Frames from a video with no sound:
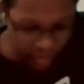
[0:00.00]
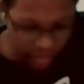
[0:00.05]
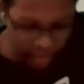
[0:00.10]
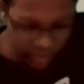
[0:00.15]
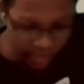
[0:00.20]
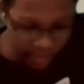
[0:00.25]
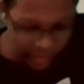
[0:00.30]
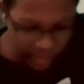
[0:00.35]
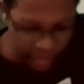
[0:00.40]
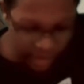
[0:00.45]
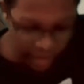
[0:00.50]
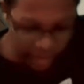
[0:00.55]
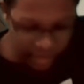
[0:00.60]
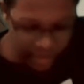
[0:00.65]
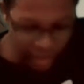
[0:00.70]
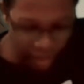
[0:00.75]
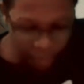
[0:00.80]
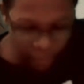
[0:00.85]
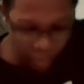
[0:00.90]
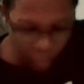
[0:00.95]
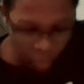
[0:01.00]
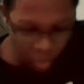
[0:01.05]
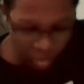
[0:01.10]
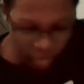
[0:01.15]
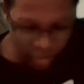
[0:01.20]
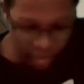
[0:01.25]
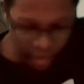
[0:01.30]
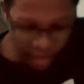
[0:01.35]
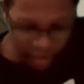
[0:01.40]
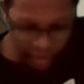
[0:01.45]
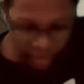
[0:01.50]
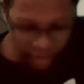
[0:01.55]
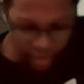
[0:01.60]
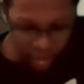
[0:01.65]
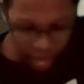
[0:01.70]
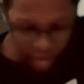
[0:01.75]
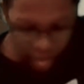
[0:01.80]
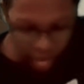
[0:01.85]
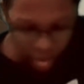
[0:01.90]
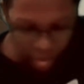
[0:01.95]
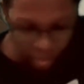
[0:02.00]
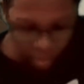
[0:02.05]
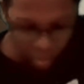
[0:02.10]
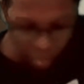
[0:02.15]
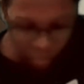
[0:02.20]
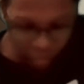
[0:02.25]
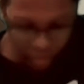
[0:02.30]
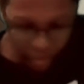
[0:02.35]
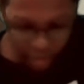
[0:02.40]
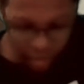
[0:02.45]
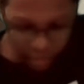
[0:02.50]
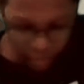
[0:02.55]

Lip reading: It's not time to worry yet. We're not